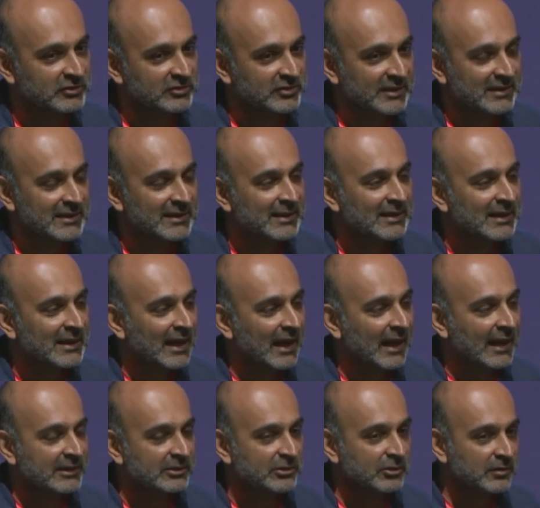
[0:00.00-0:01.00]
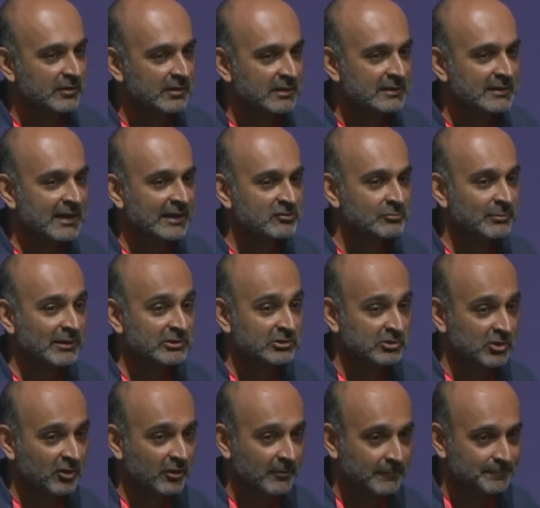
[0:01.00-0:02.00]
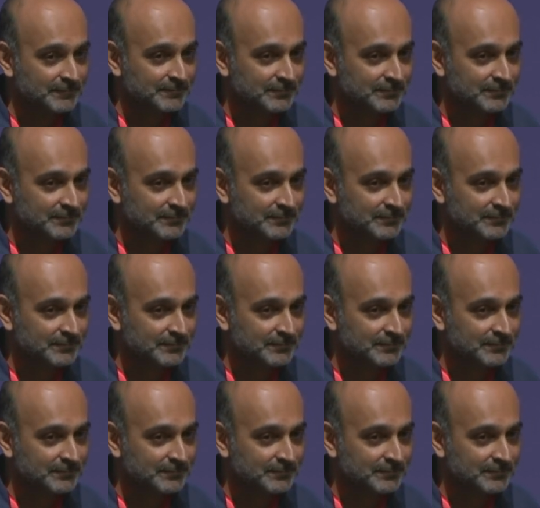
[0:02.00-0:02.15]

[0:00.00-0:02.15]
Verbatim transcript: that I don't think that's my job.